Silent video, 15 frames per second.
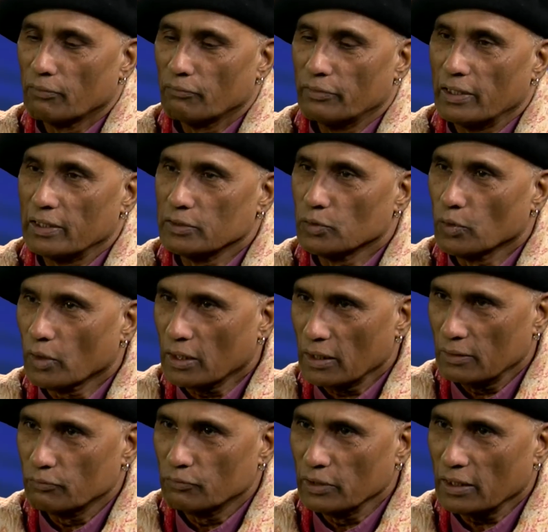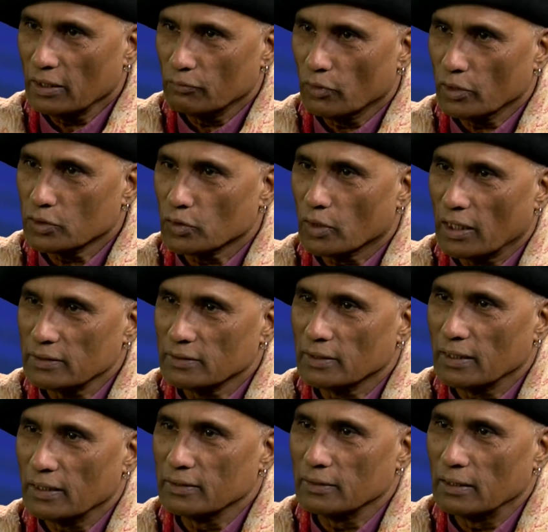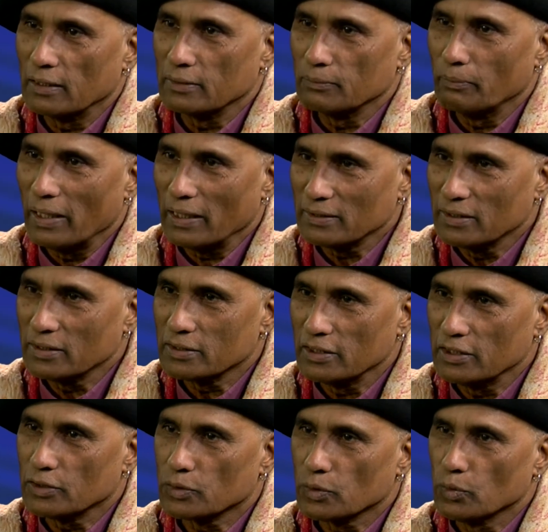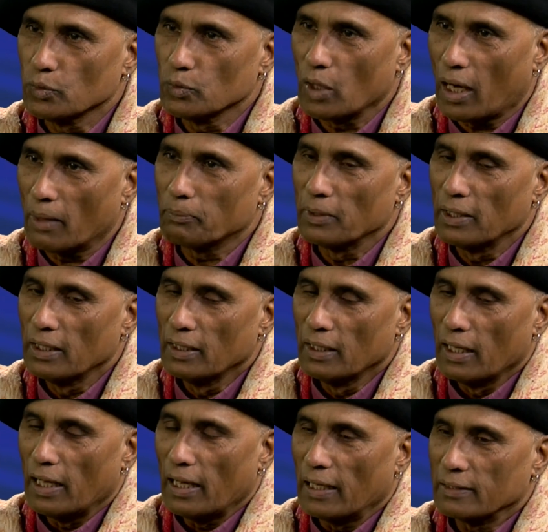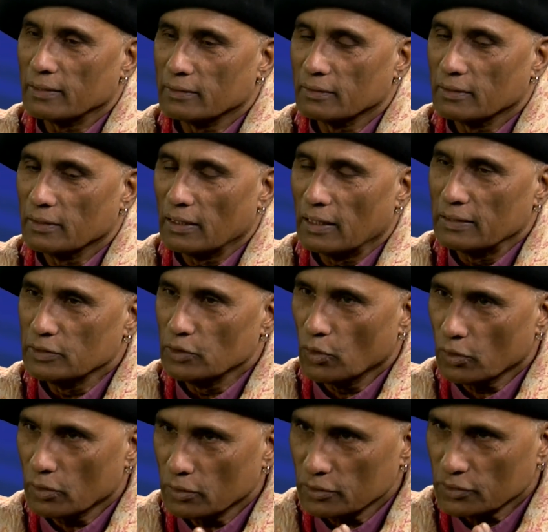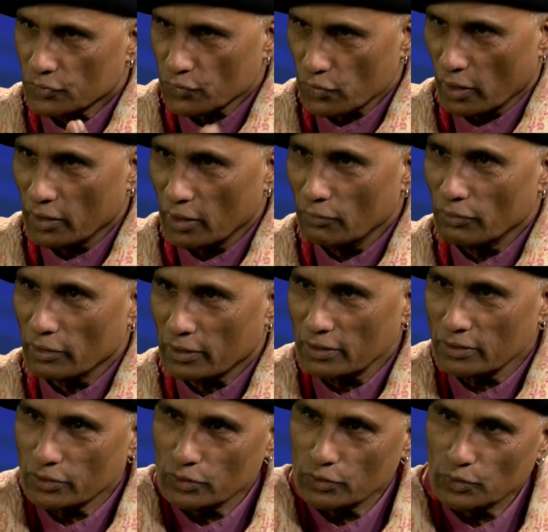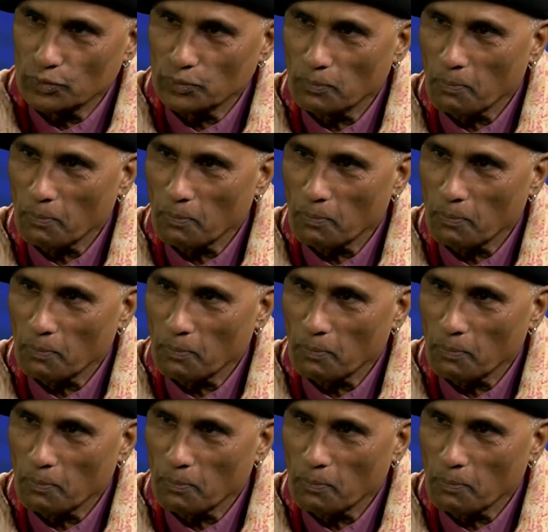Where we can work together and make this issue up, and your struggle will continue.